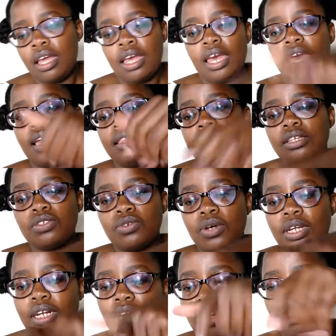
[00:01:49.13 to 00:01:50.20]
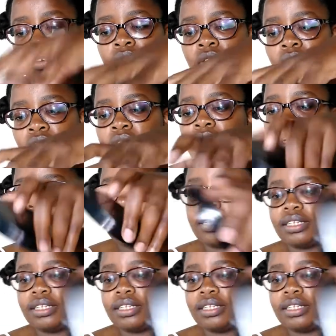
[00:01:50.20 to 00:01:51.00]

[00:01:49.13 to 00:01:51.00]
and this one only,